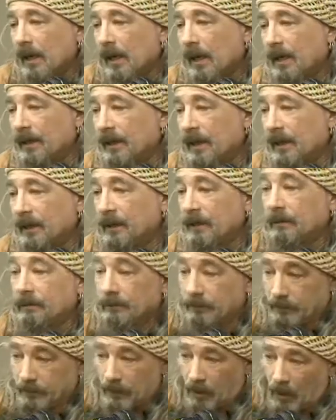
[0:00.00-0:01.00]
And
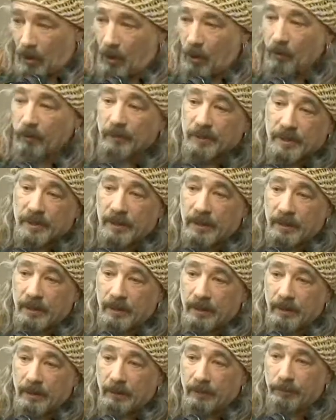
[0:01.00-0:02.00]
then oversee
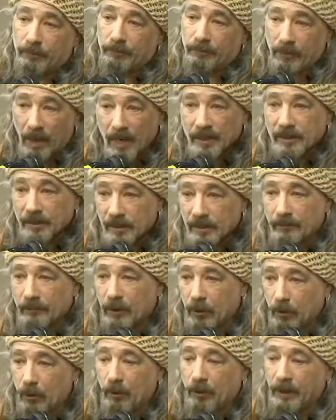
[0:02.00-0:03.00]
the process of
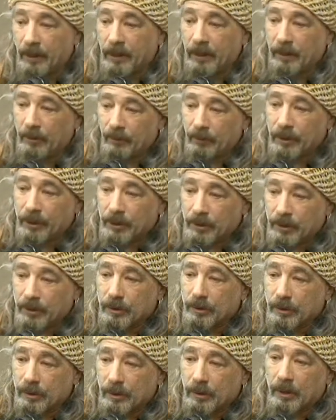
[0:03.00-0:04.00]
recording it,
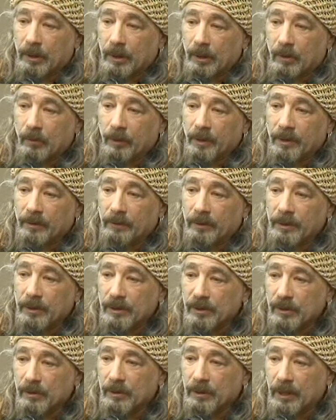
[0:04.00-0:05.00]
which, you know, when you're in the
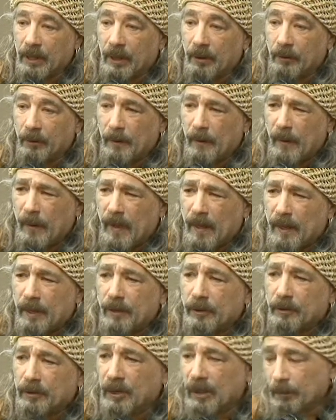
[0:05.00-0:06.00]
studio,
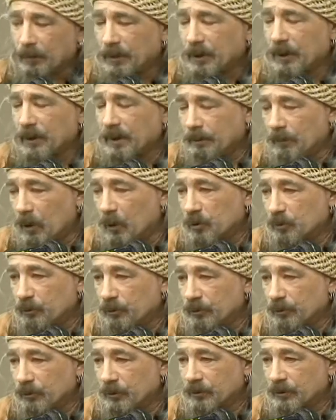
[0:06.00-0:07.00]
typically most
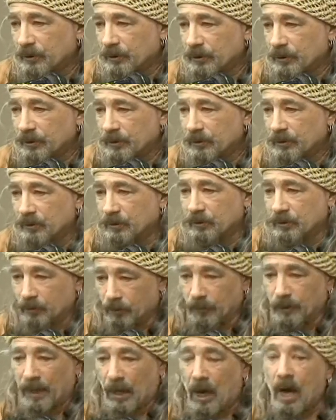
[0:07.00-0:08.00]
producers
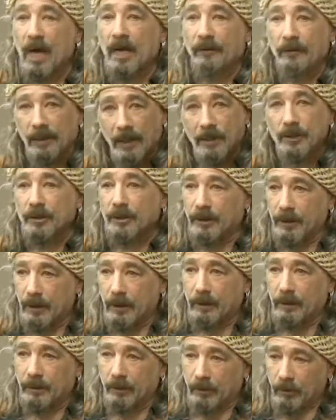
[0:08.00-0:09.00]
would hire an
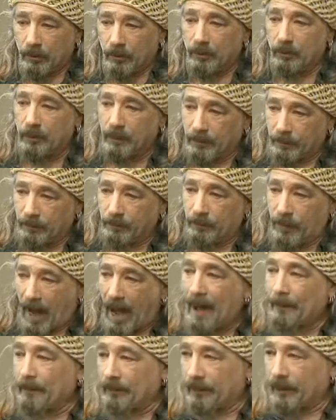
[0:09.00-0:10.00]
engineer who would
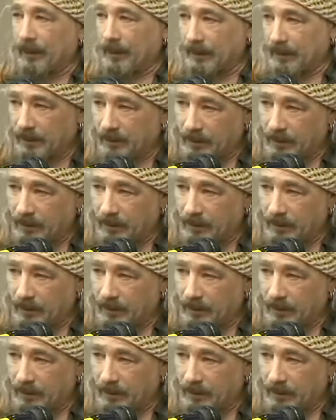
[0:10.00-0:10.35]
operate